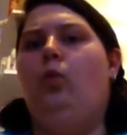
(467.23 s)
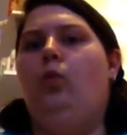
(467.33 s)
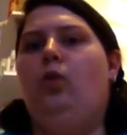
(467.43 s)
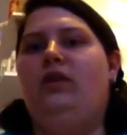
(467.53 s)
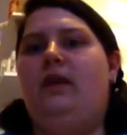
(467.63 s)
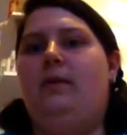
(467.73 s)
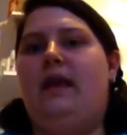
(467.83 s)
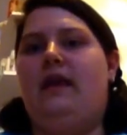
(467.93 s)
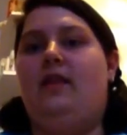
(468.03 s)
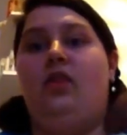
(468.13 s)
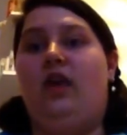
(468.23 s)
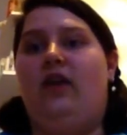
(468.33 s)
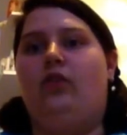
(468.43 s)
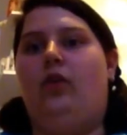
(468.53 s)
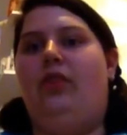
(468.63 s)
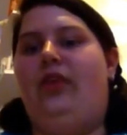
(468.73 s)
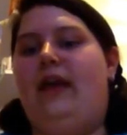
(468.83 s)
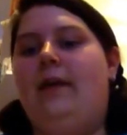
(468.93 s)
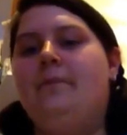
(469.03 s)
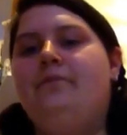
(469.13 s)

"What do you mean?" and that sort of thing.